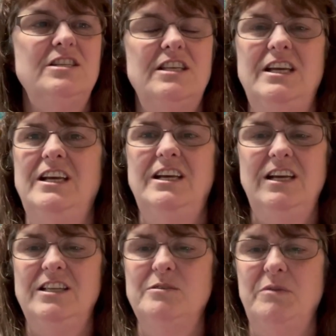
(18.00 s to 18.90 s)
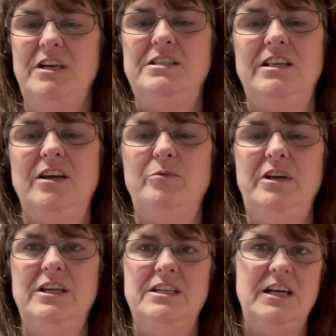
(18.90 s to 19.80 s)
think it's amazing that we
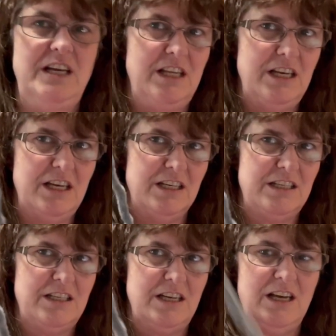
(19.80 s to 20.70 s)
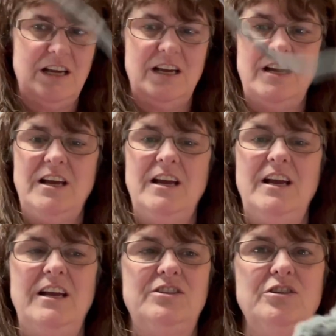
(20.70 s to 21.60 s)
can take this
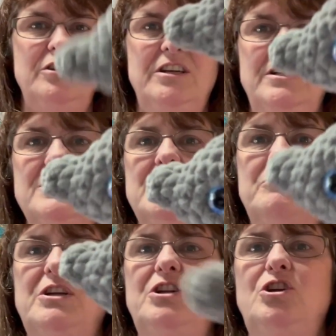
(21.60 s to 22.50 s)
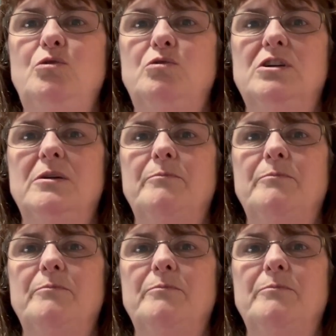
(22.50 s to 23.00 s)
and turn it into something cute.